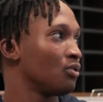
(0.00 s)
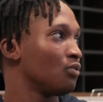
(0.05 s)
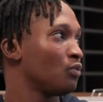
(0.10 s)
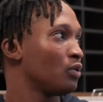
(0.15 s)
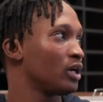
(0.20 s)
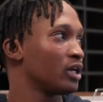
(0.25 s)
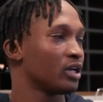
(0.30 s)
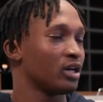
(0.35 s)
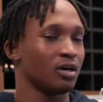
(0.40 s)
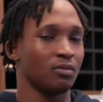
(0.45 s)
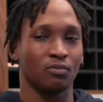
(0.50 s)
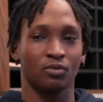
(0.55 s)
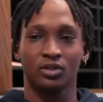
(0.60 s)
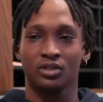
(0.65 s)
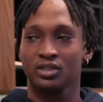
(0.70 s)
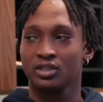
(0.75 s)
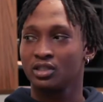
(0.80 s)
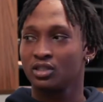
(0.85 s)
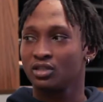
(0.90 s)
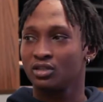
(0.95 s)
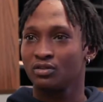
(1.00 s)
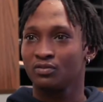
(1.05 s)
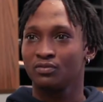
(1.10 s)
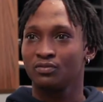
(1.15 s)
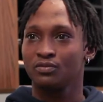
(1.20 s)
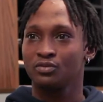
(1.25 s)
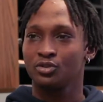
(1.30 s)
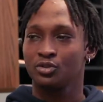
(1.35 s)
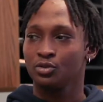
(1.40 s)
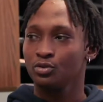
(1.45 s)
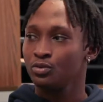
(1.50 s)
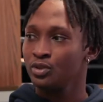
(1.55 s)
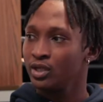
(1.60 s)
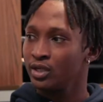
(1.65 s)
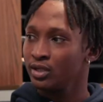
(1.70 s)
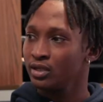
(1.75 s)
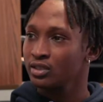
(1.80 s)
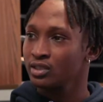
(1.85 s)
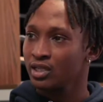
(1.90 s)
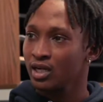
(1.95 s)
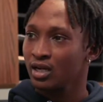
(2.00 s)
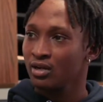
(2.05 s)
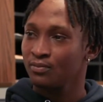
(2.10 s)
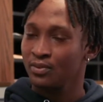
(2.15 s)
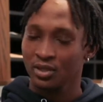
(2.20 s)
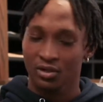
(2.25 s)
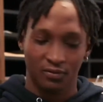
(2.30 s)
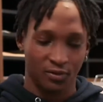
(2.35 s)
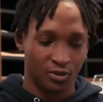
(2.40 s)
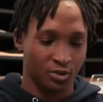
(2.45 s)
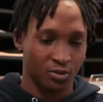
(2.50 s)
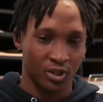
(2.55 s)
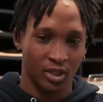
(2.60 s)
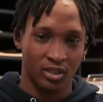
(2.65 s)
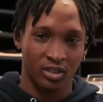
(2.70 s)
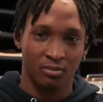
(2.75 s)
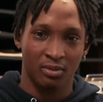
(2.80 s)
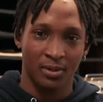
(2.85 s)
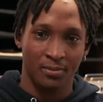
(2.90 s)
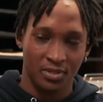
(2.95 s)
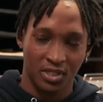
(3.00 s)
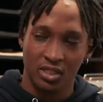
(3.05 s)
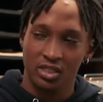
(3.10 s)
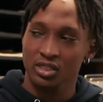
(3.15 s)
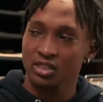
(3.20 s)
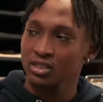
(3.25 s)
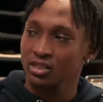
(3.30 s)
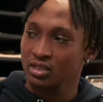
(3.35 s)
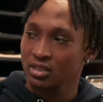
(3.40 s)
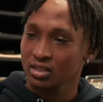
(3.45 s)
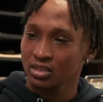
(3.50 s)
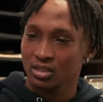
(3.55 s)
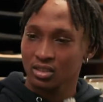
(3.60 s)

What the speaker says: upwards of 2 years now? Been here for 2 years in my position.